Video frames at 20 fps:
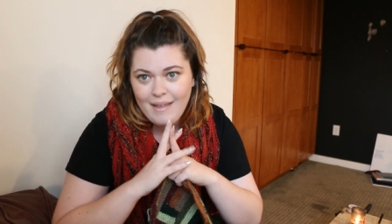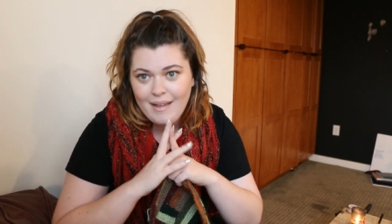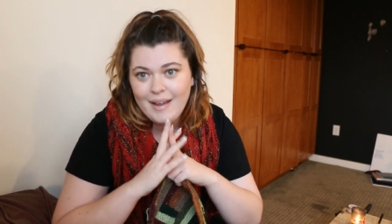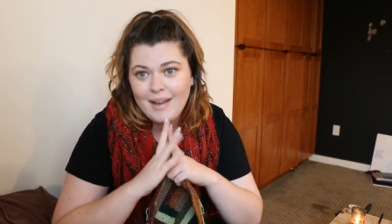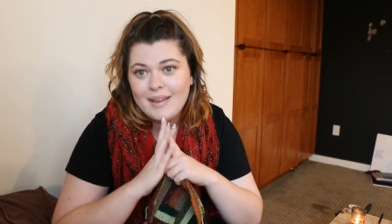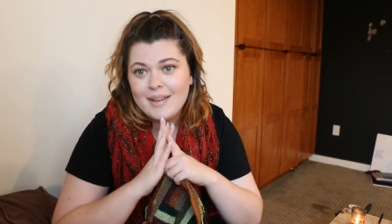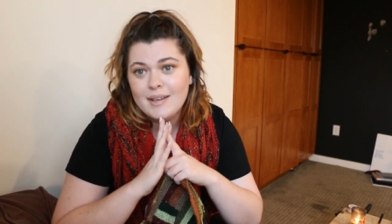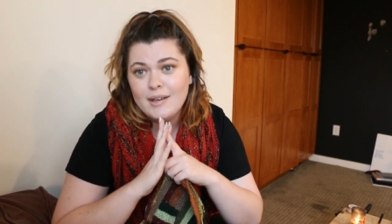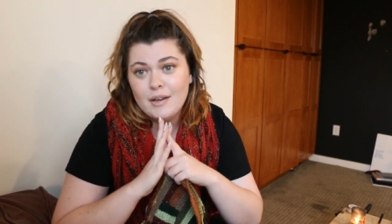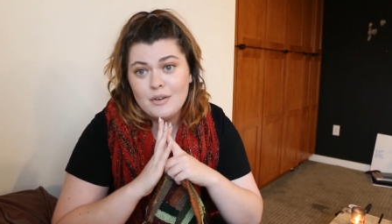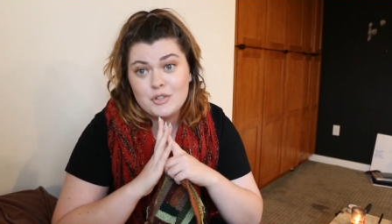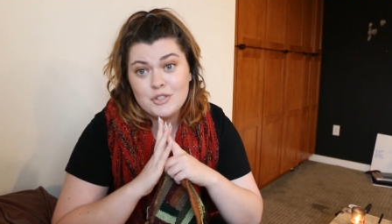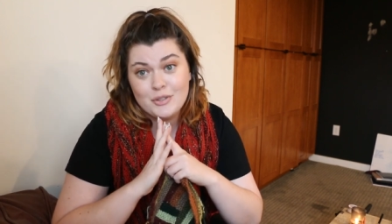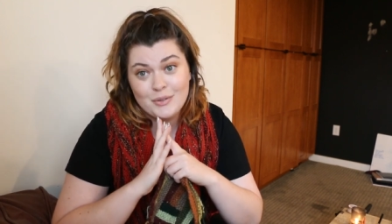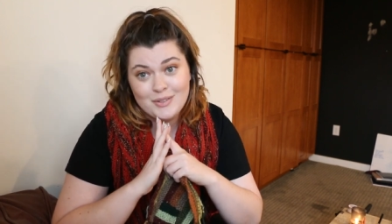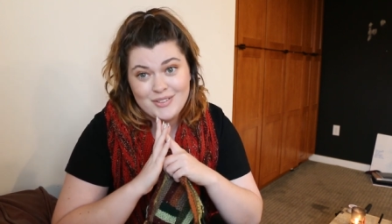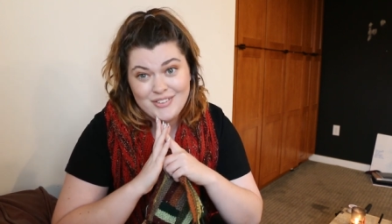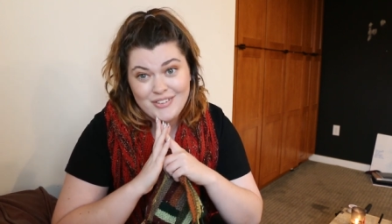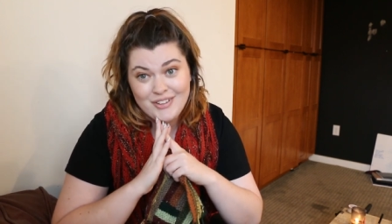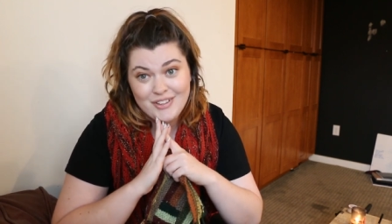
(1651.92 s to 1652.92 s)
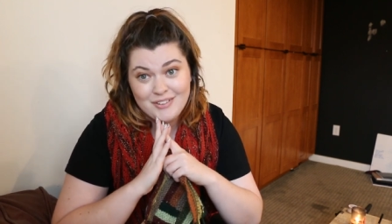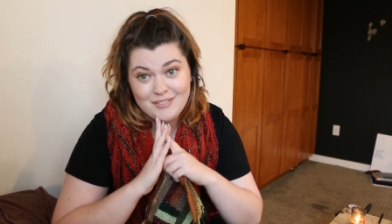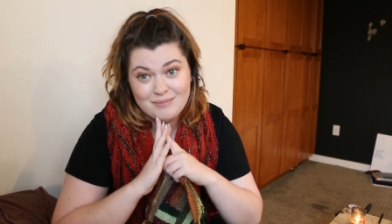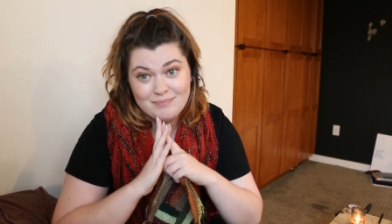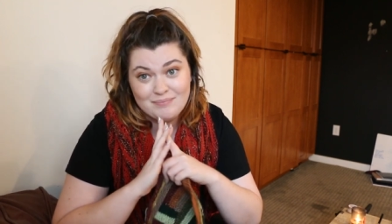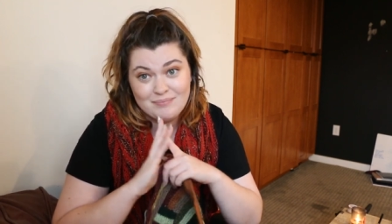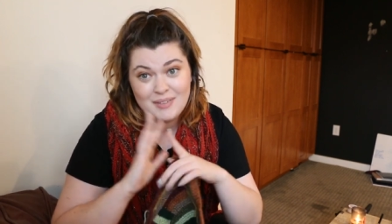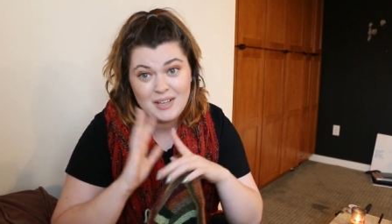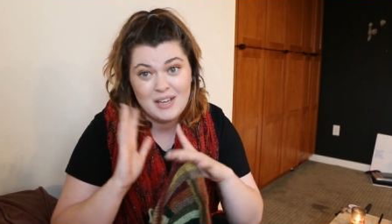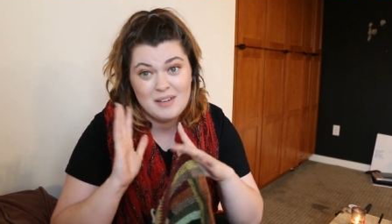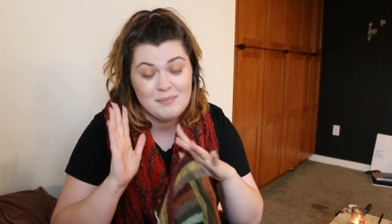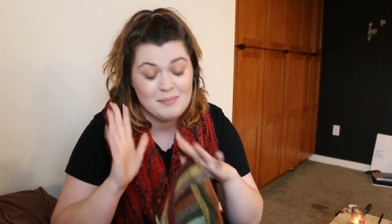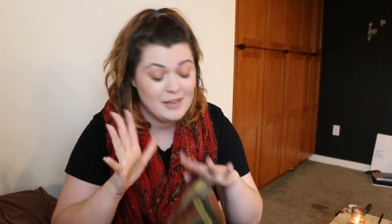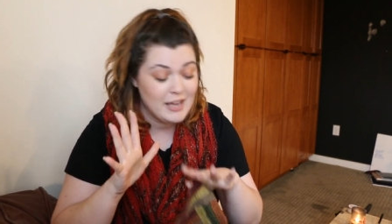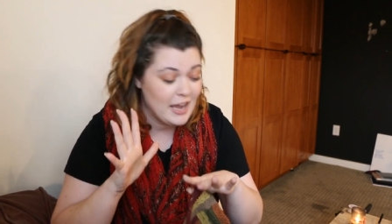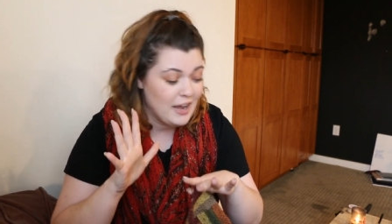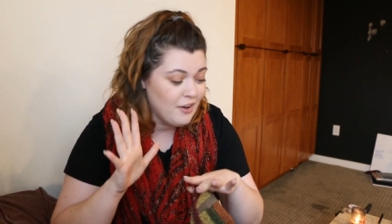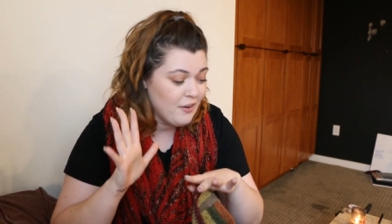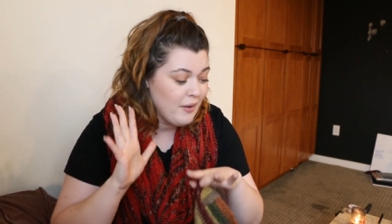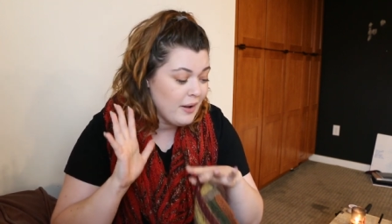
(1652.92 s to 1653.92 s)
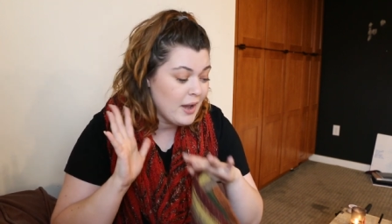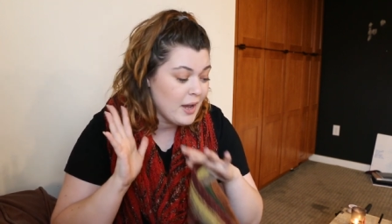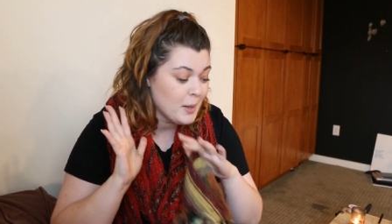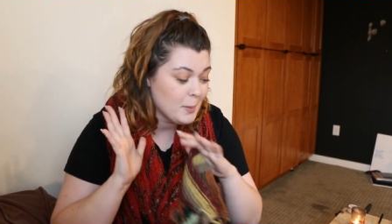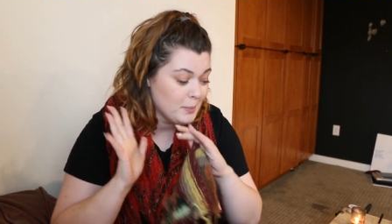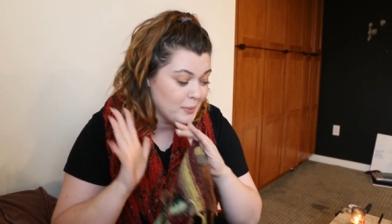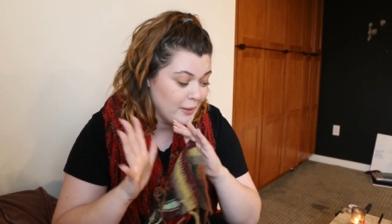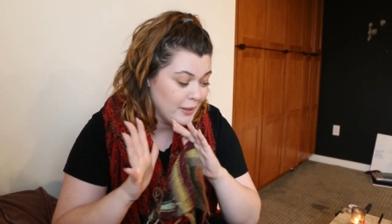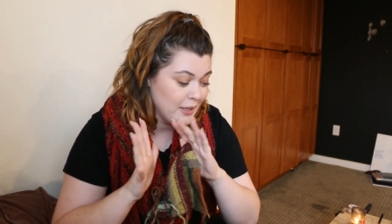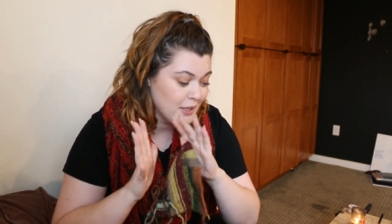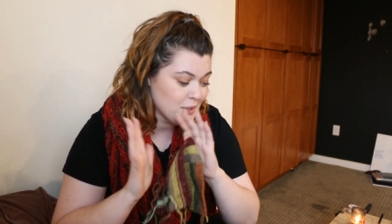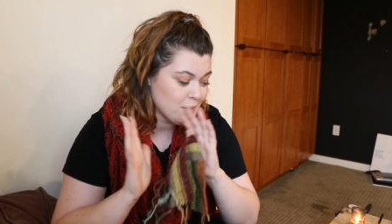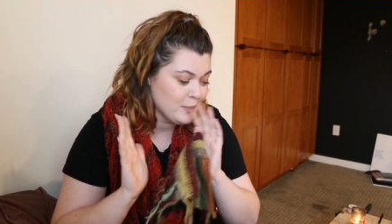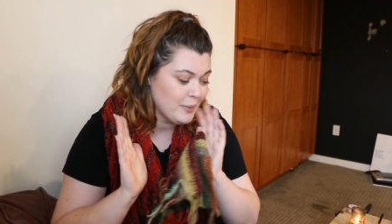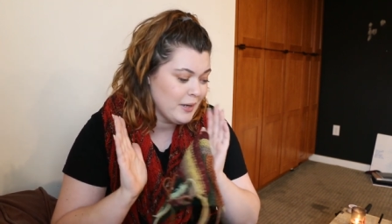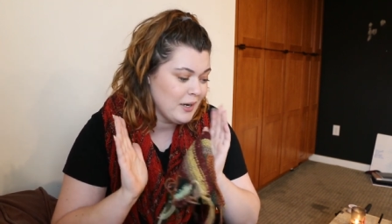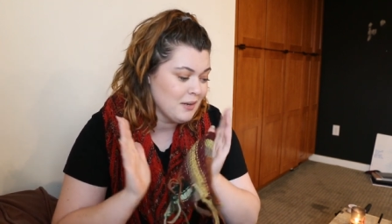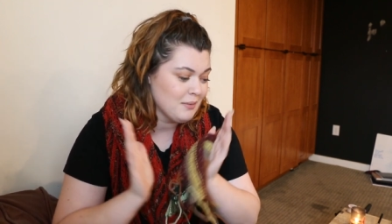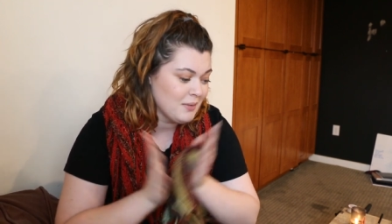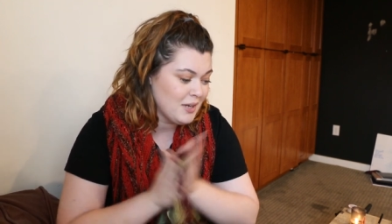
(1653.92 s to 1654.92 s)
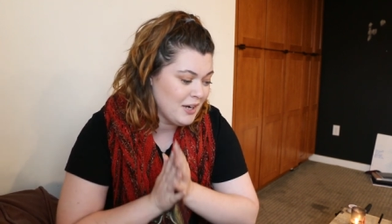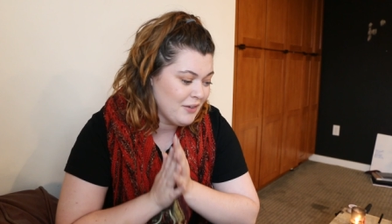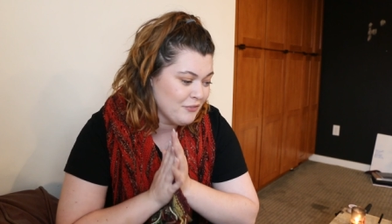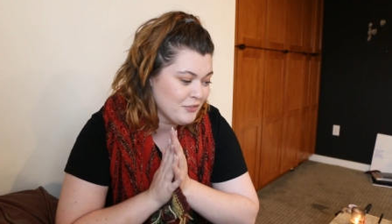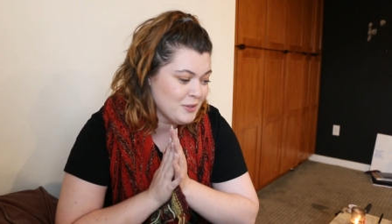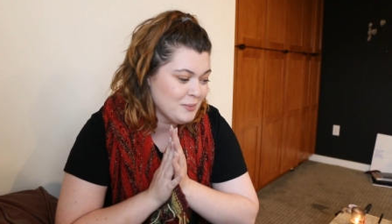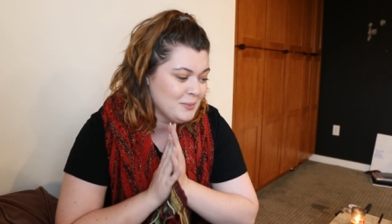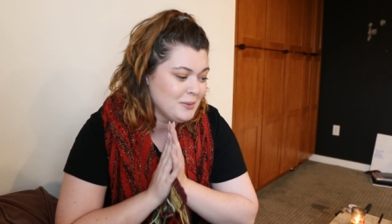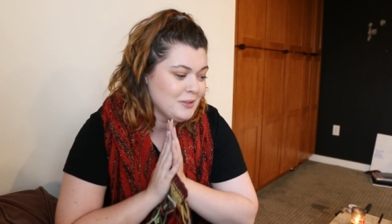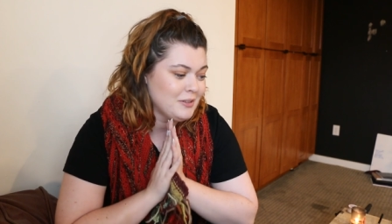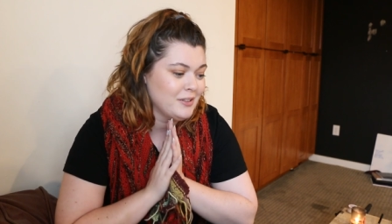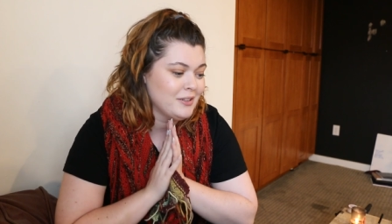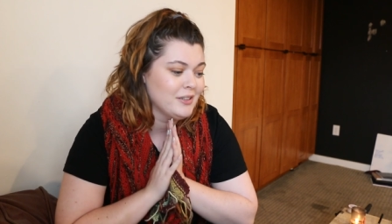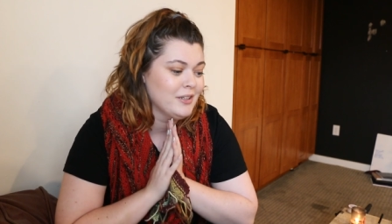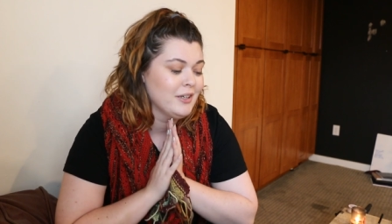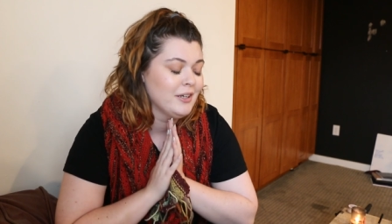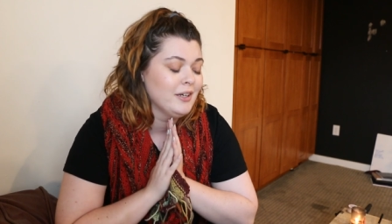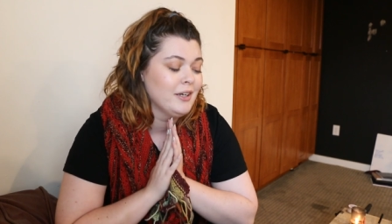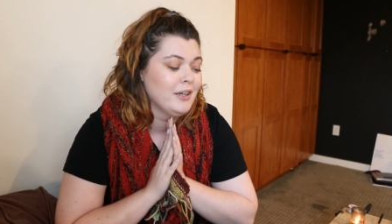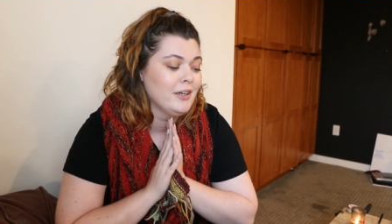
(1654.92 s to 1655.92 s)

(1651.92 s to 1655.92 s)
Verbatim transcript: I can now show it to you. I'm now at a place where I'm comfortable